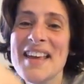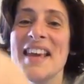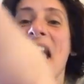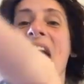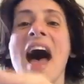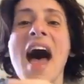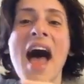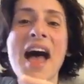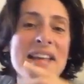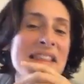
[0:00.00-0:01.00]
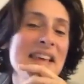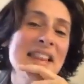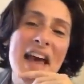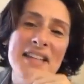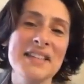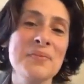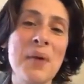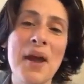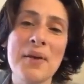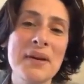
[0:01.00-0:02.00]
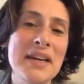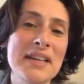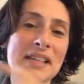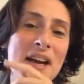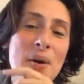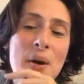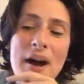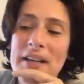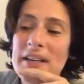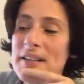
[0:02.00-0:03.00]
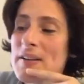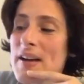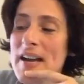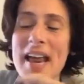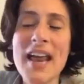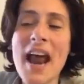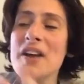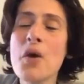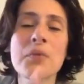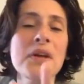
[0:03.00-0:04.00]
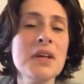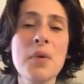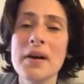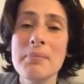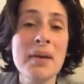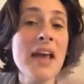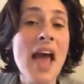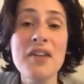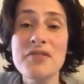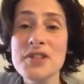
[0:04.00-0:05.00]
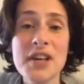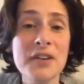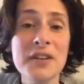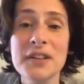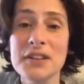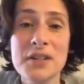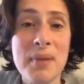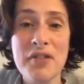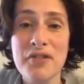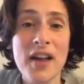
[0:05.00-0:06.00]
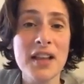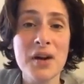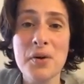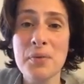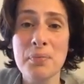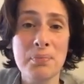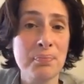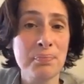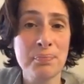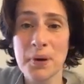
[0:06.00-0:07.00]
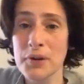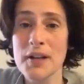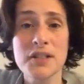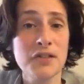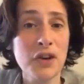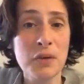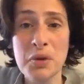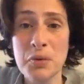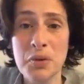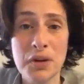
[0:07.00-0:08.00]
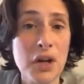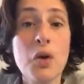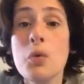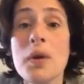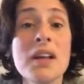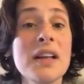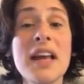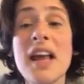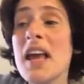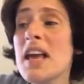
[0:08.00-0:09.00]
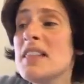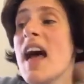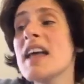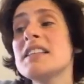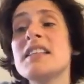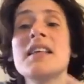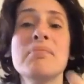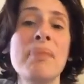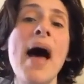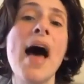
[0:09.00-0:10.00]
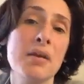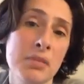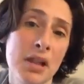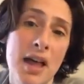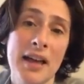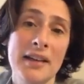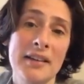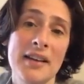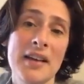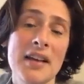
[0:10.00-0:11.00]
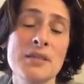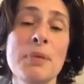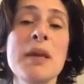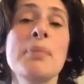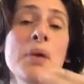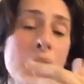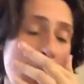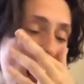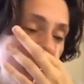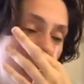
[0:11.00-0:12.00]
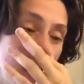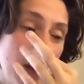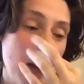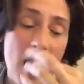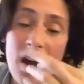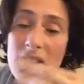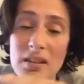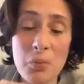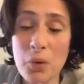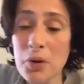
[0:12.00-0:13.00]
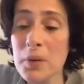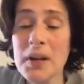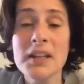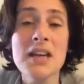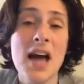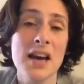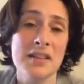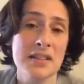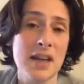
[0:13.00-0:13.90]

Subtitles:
Yeah, I think that's the way we need to go. And I don't really want to be adversarial to my fellow progressive community who really, that's the bottom line, is people, I think, we're really not on the